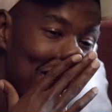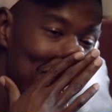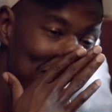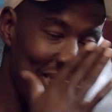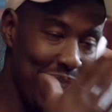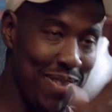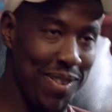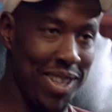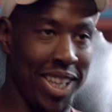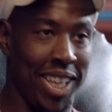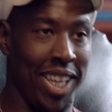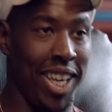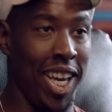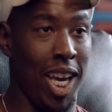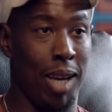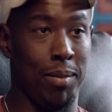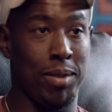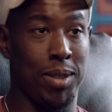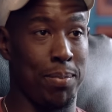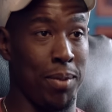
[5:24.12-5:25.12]
put him in a
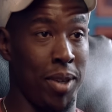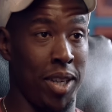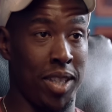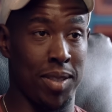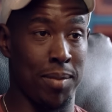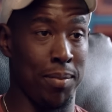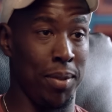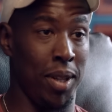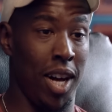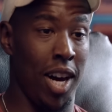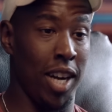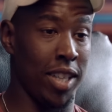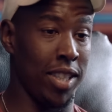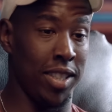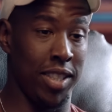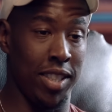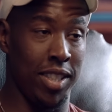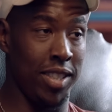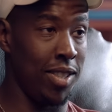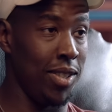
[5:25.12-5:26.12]
game, springs a block
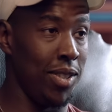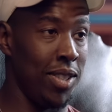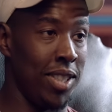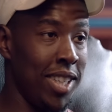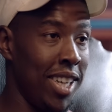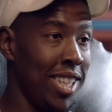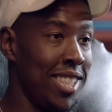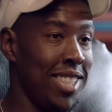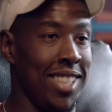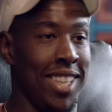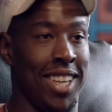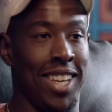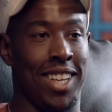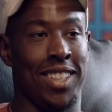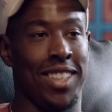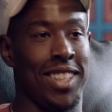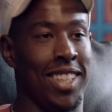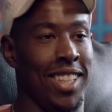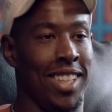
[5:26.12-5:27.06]
that leads to a touchdown.